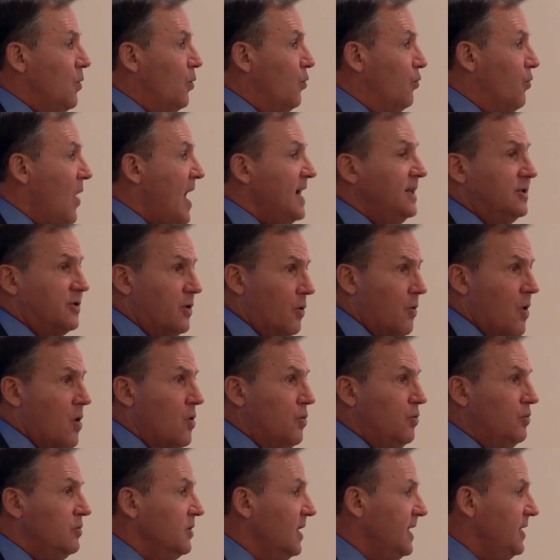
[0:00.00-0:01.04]
write their
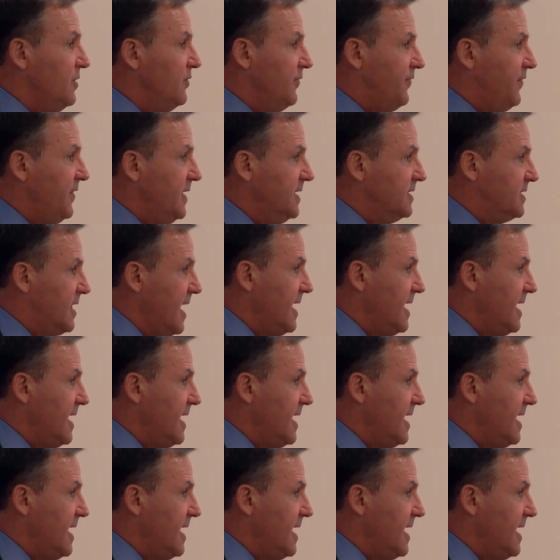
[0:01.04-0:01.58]
own legal fees.